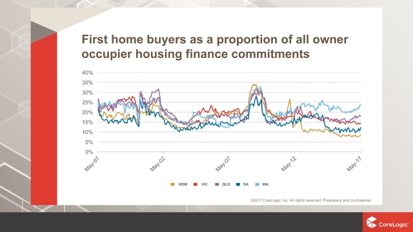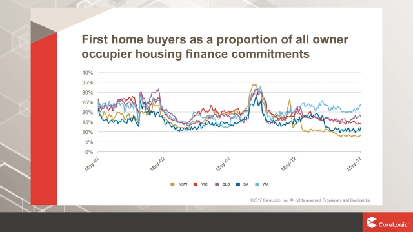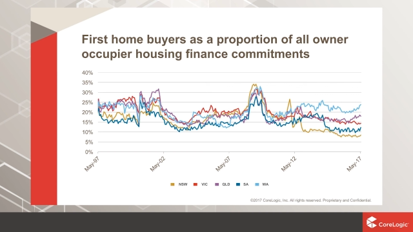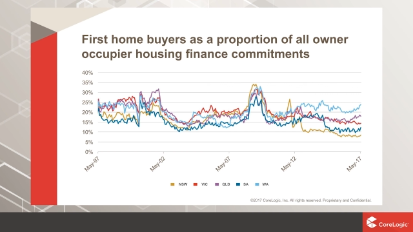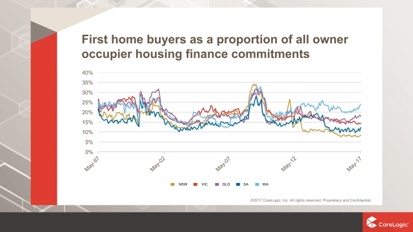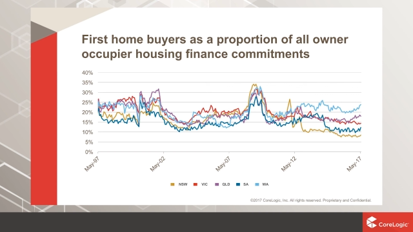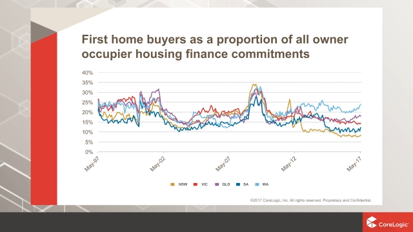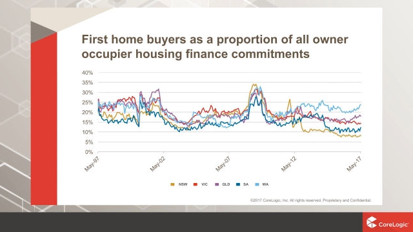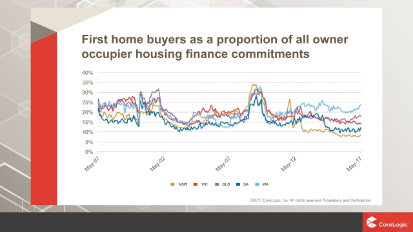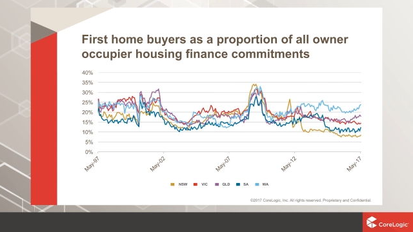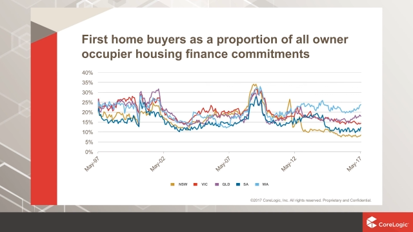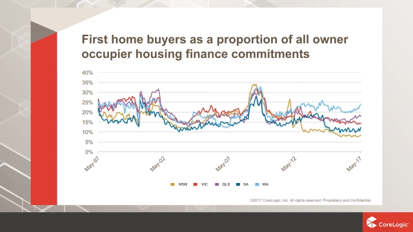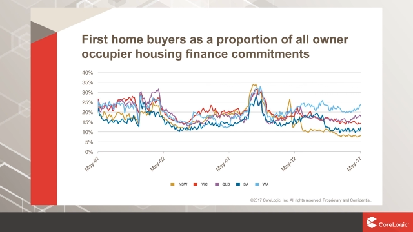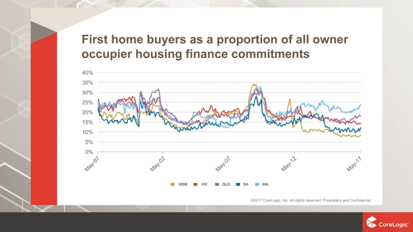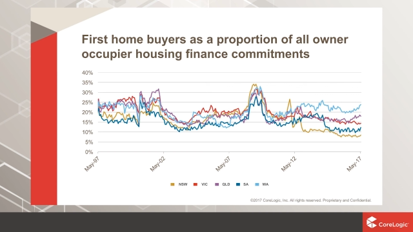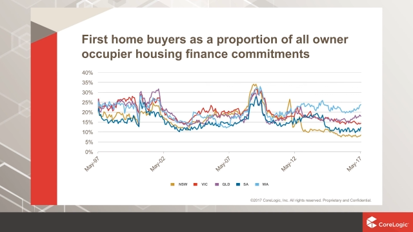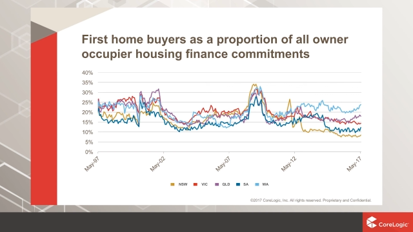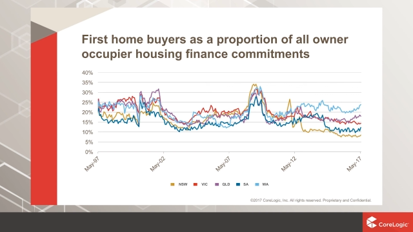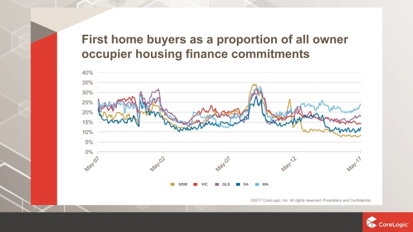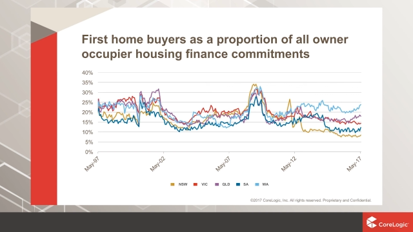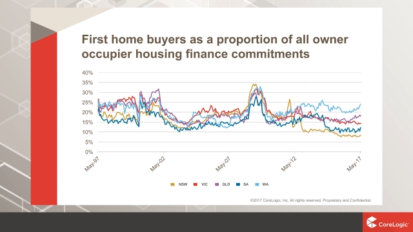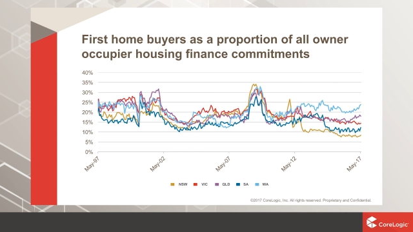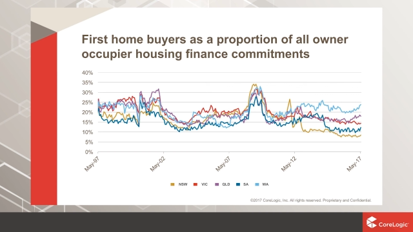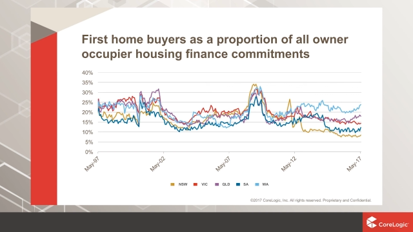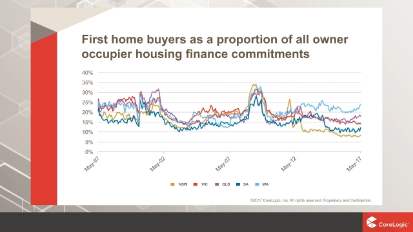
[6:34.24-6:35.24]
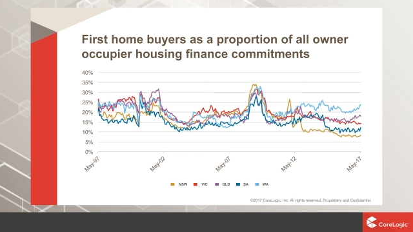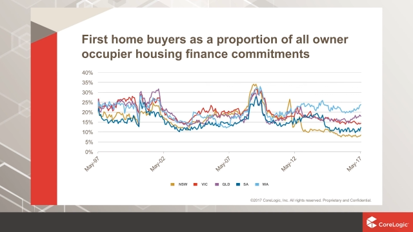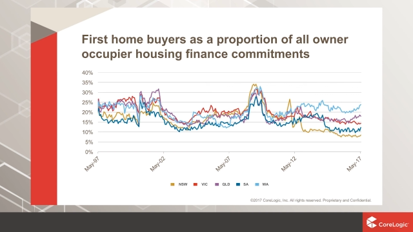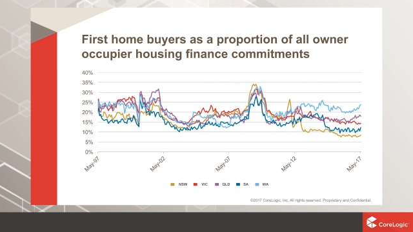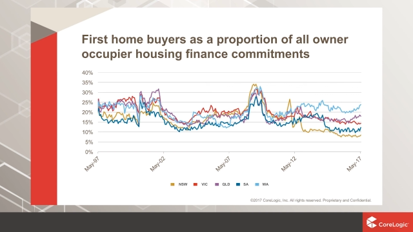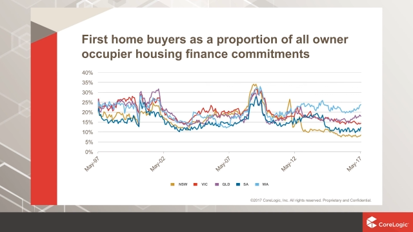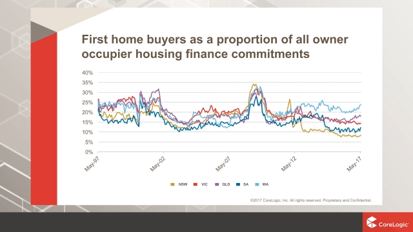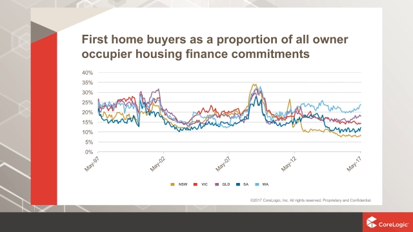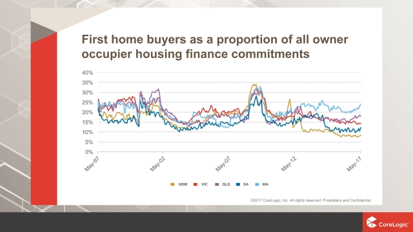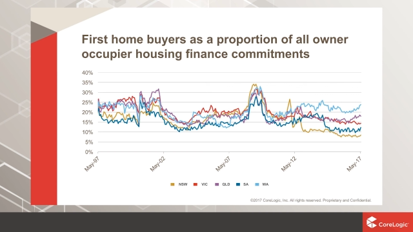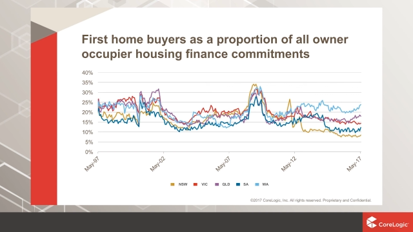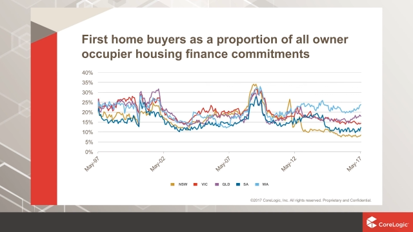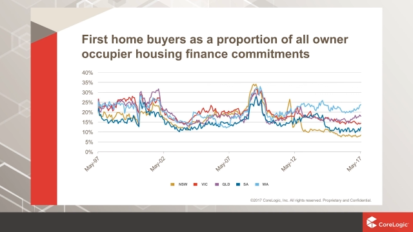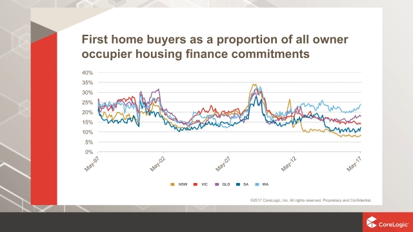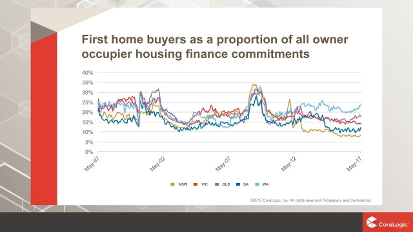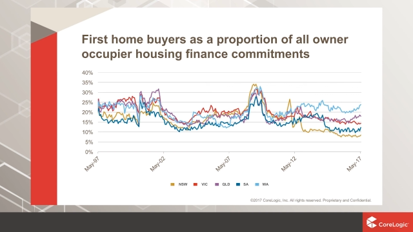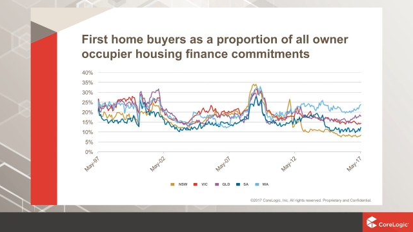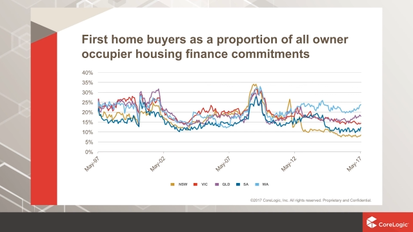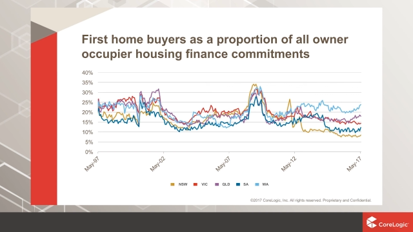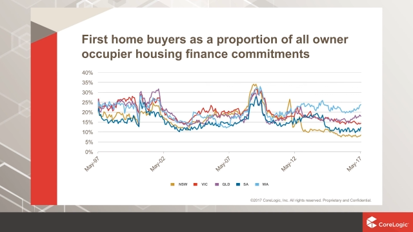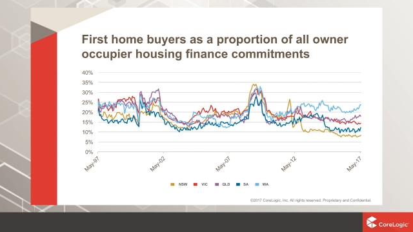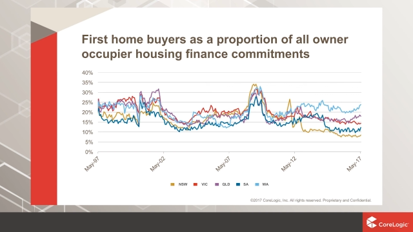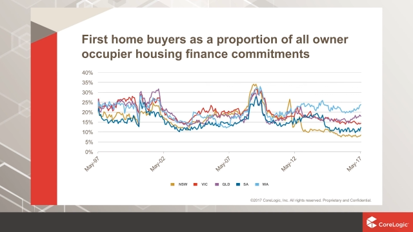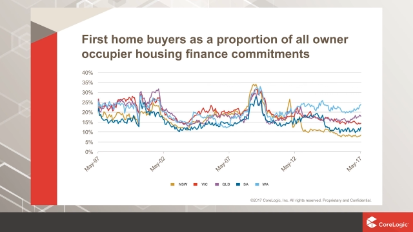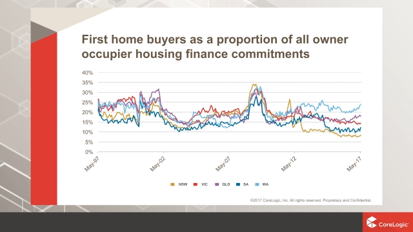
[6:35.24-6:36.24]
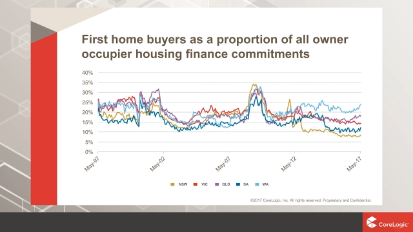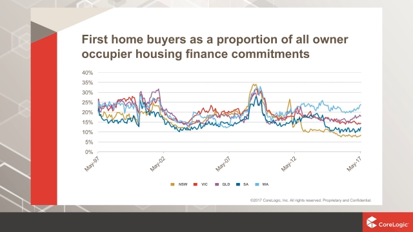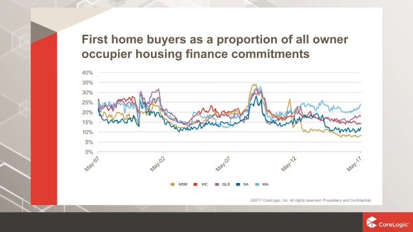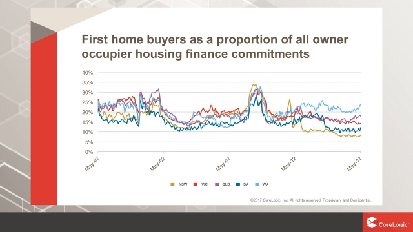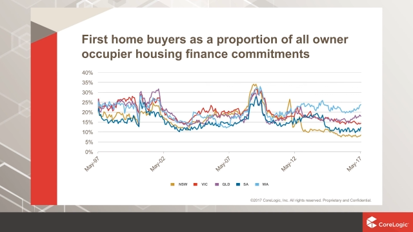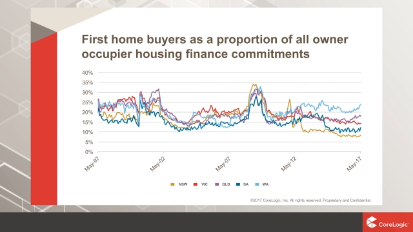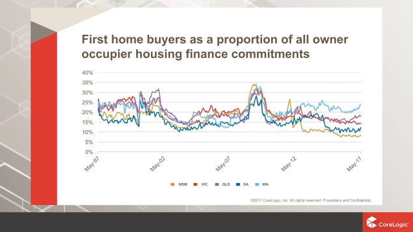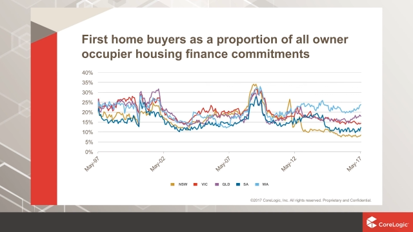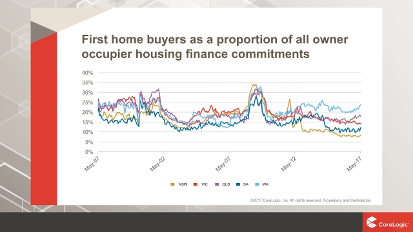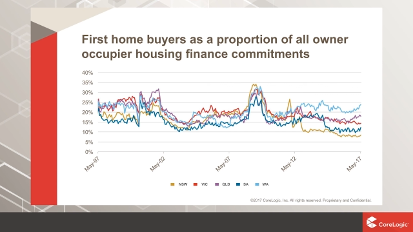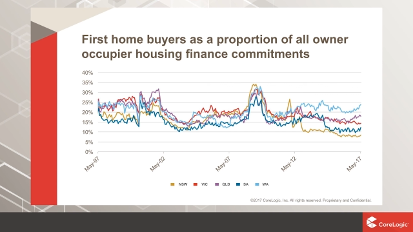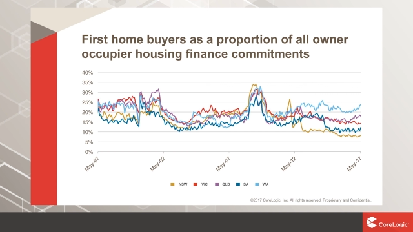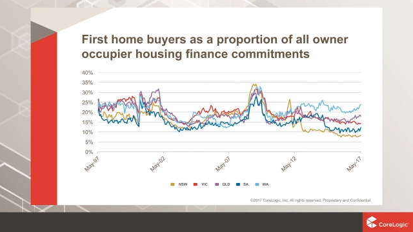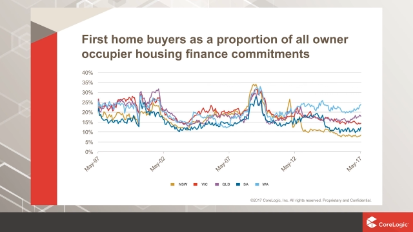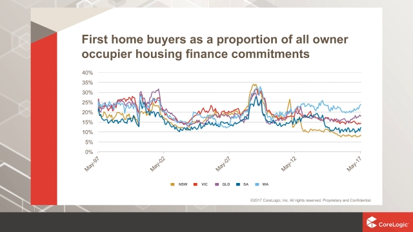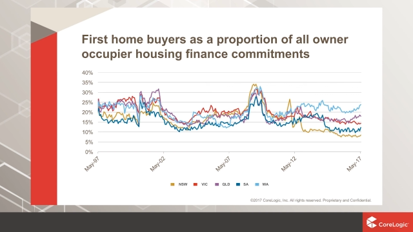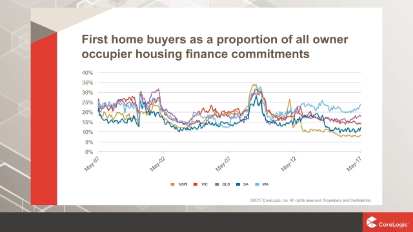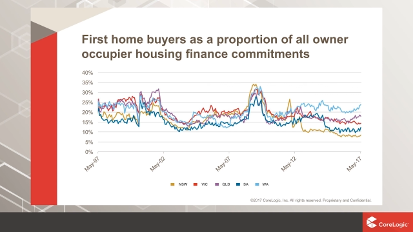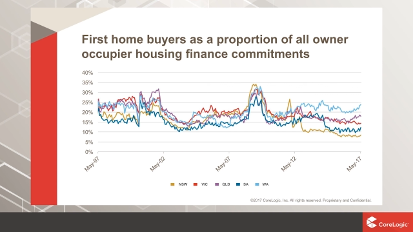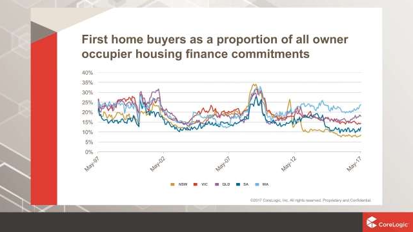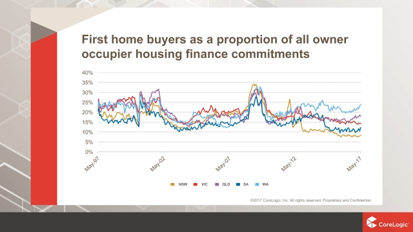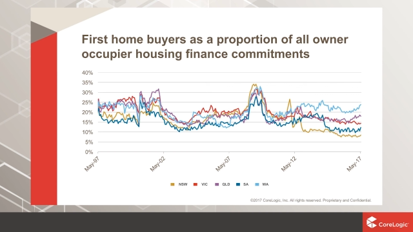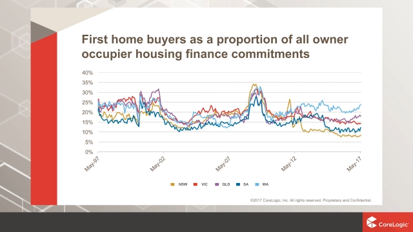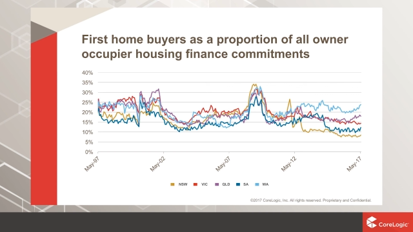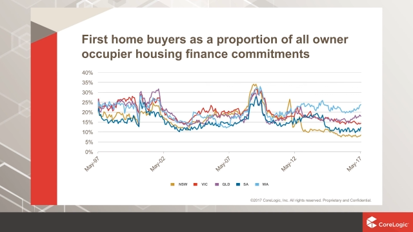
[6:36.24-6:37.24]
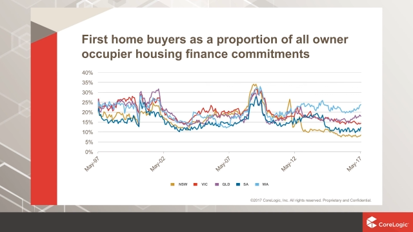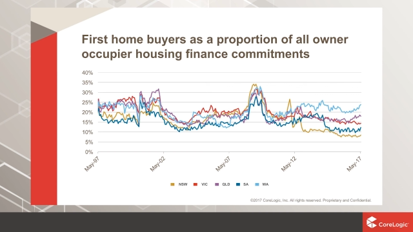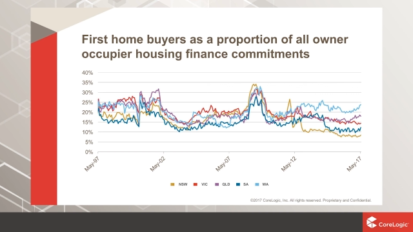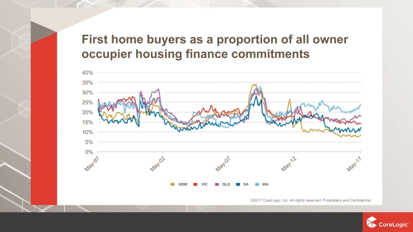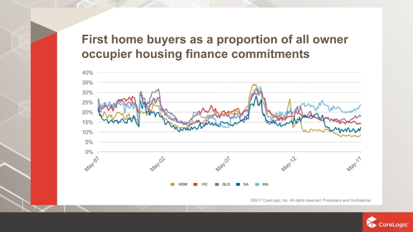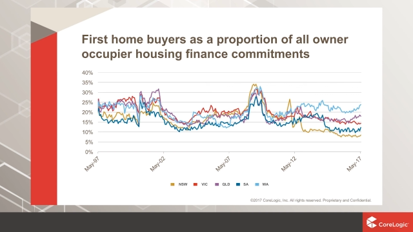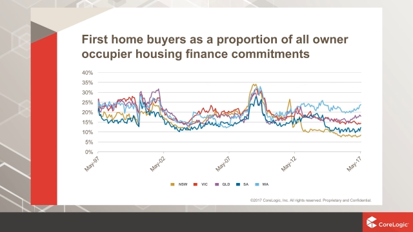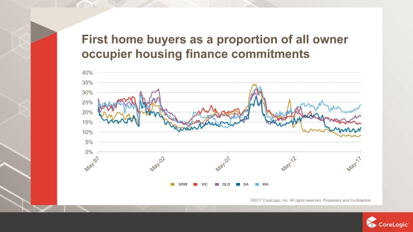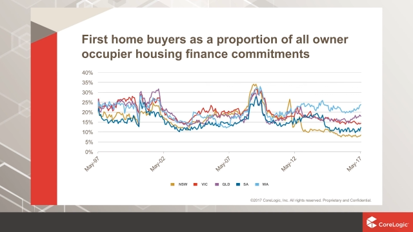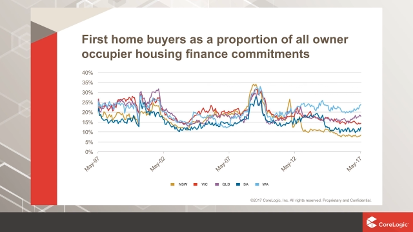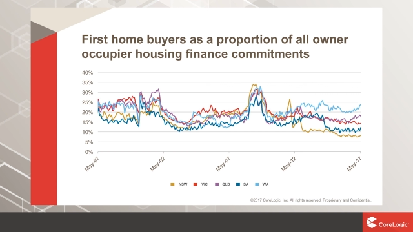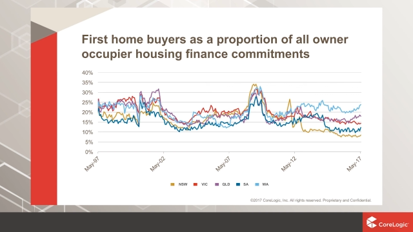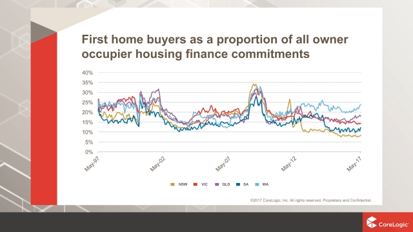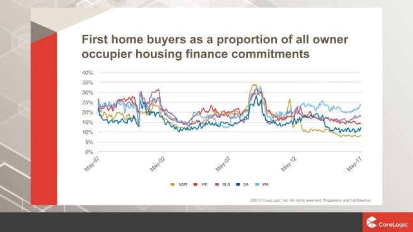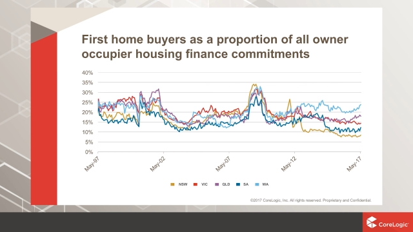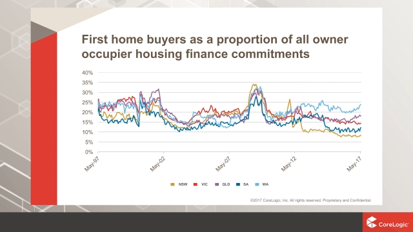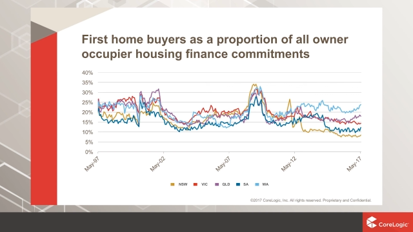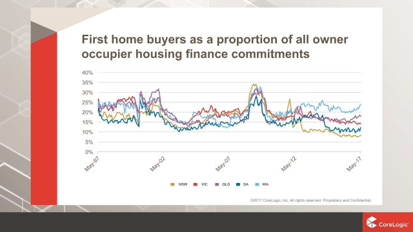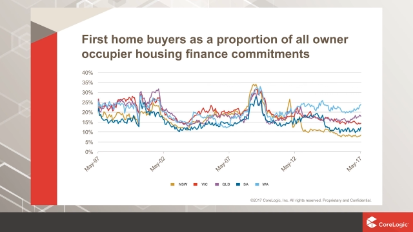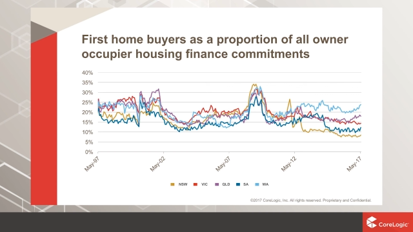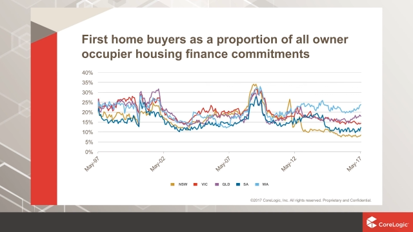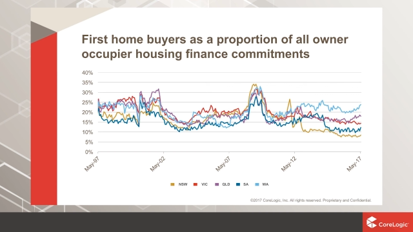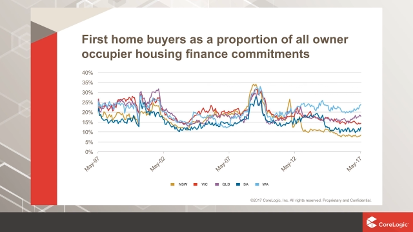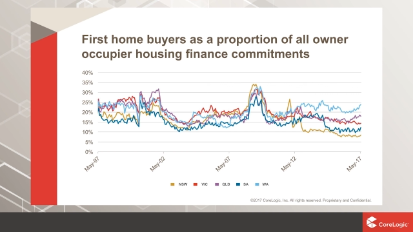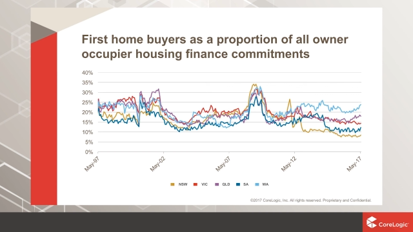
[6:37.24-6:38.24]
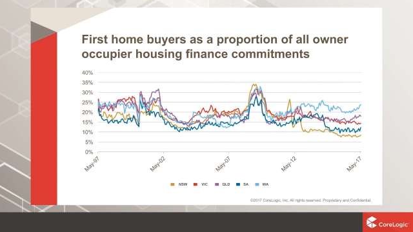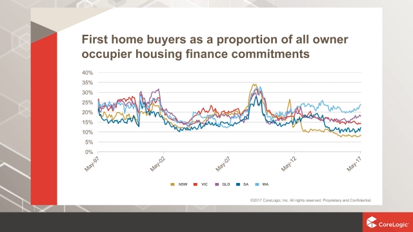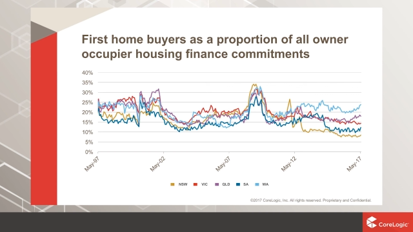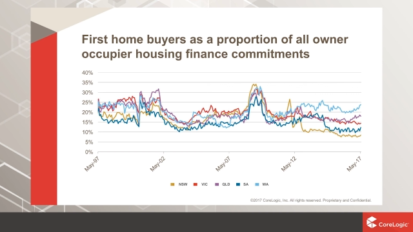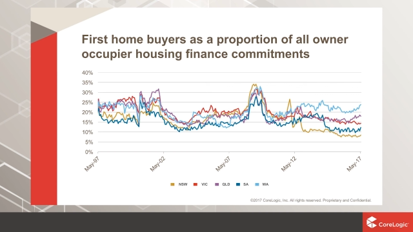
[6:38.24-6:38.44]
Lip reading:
(no speaker visible)